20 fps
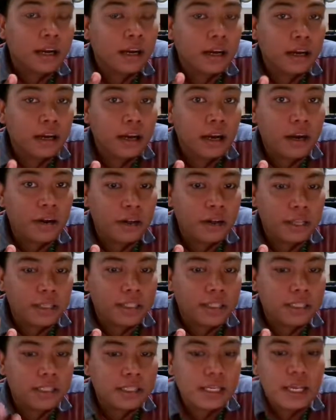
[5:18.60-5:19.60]

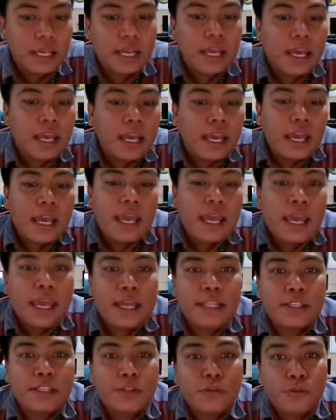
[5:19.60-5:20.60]
currents,
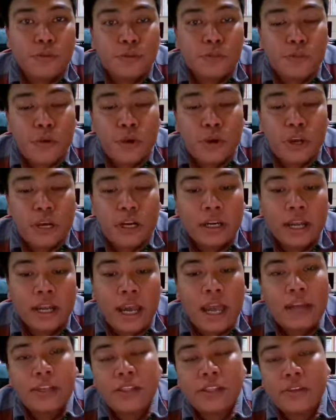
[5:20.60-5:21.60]
and subpolar
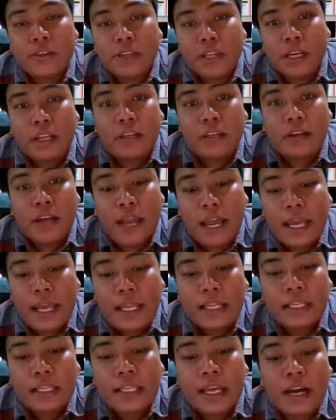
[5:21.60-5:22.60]
gyres, on the other
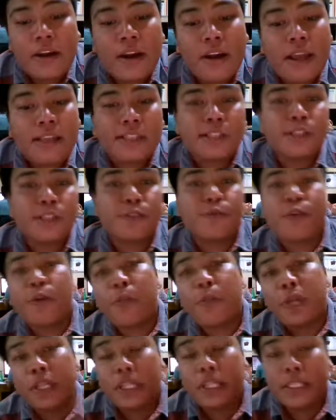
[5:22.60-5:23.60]
hand, arises
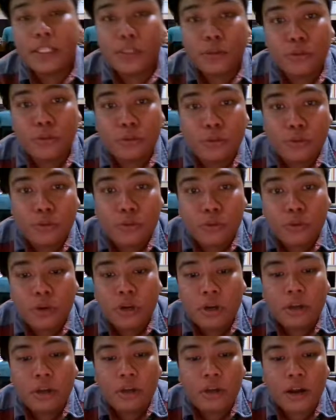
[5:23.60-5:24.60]
from at least two
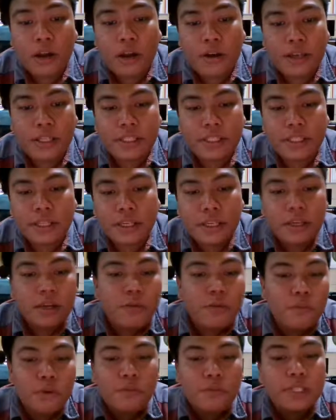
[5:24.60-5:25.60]
currents.
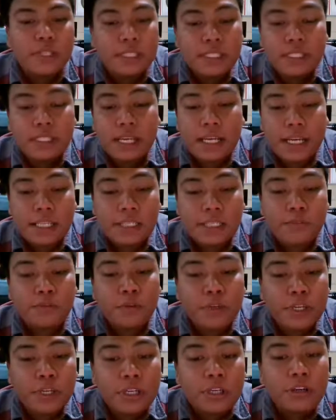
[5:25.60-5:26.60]
We will discuss
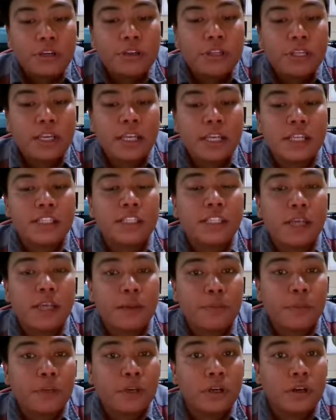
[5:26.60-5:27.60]
further in the next
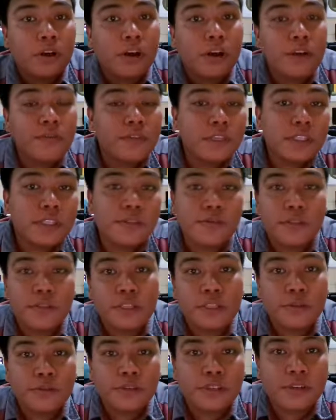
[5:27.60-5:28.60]
chapter of this
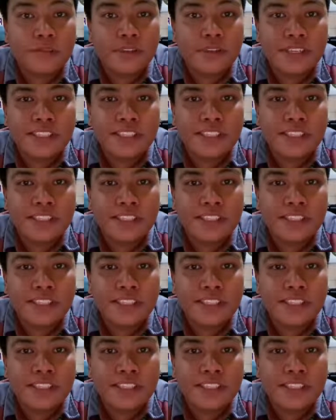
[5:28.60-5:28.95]
video series.